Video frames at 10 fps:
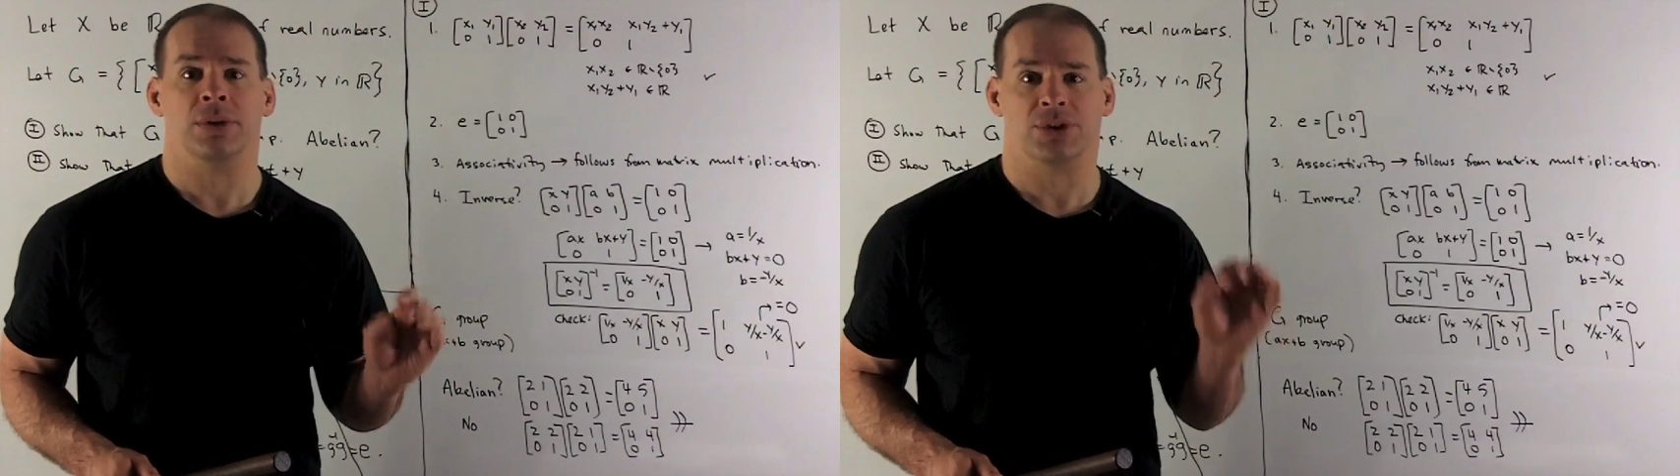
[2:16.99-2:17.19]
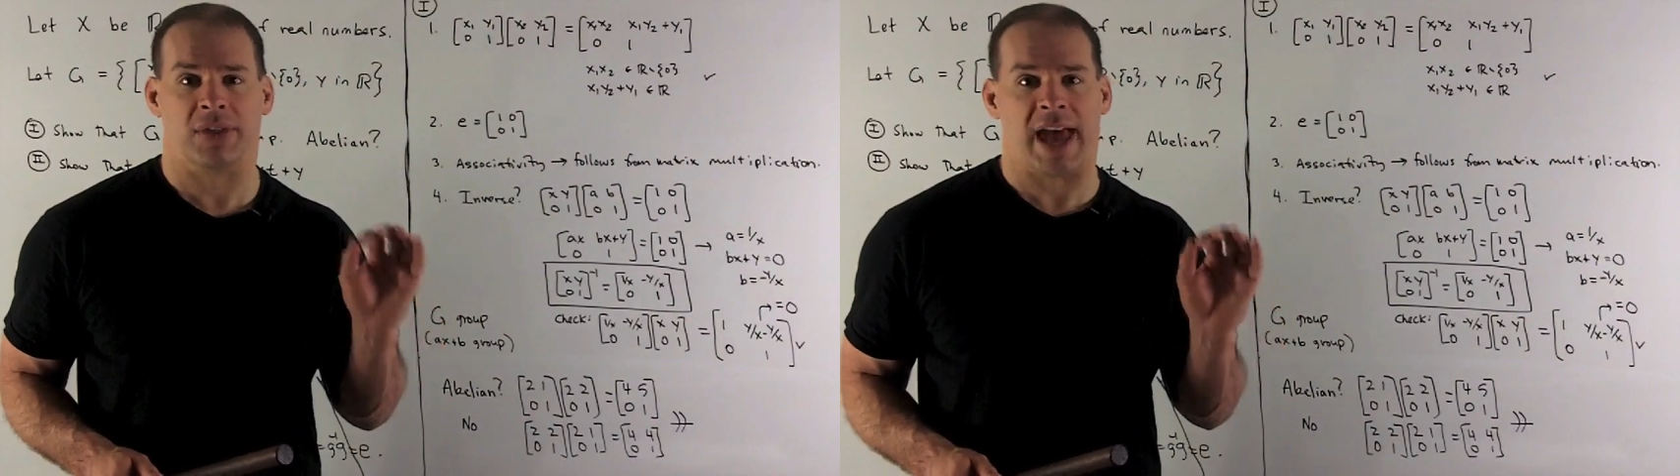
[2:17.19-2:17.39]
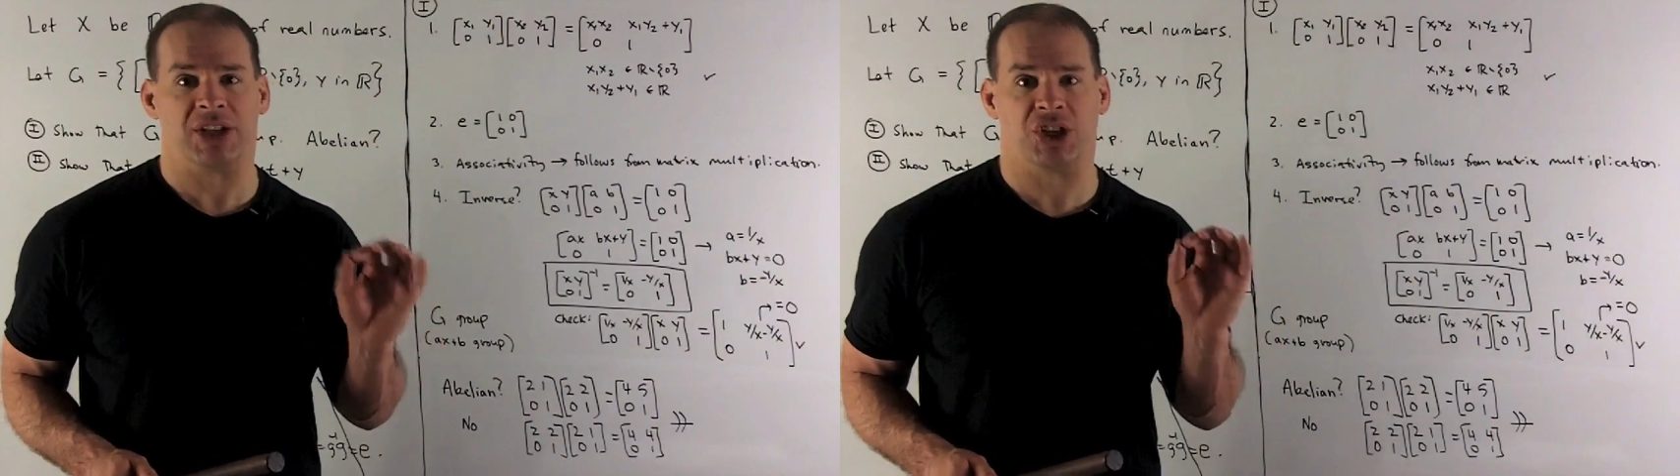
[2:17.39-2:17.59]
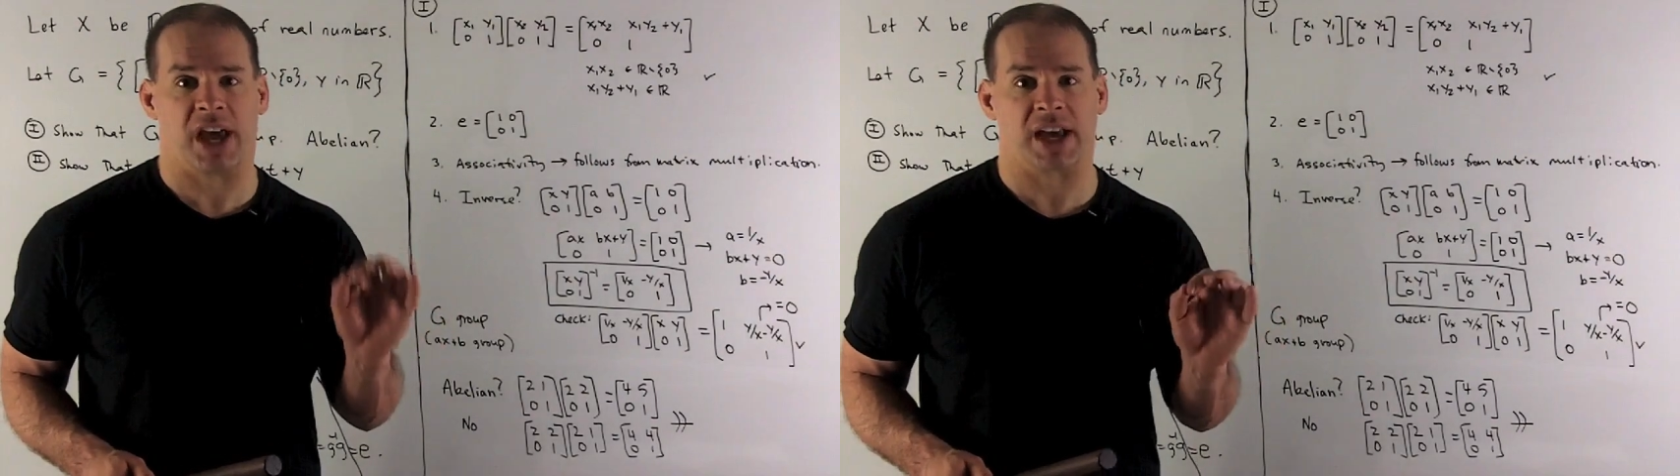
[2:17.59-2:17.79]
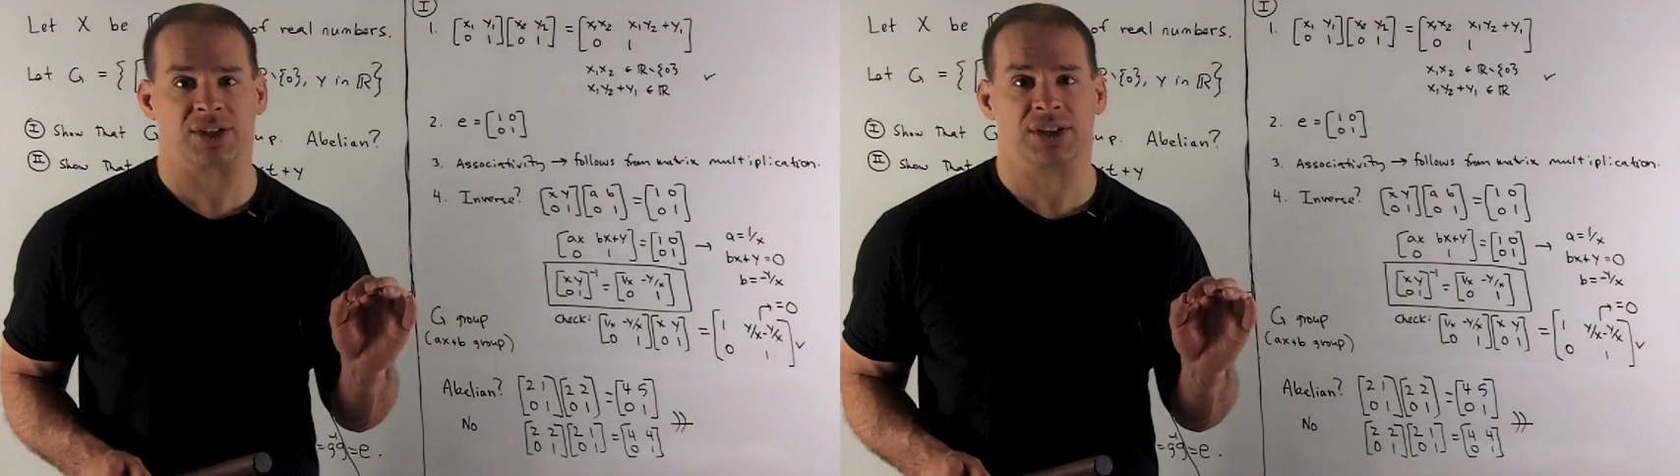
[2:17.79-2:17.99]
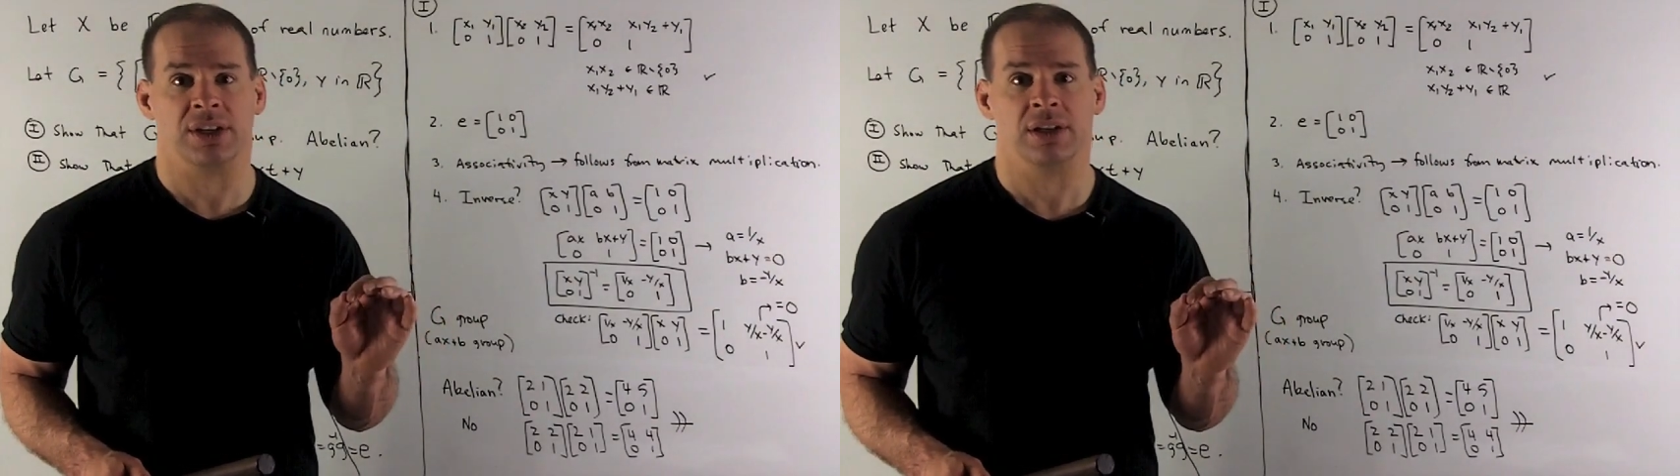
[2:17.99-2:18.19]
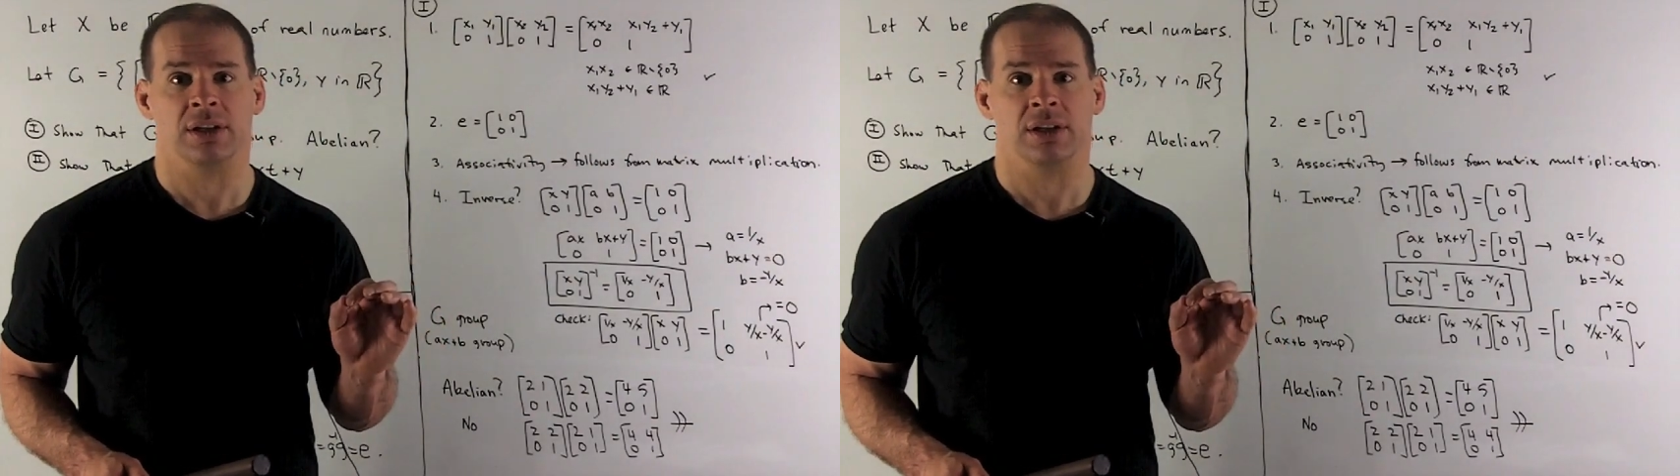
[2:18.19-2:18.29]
So that checks.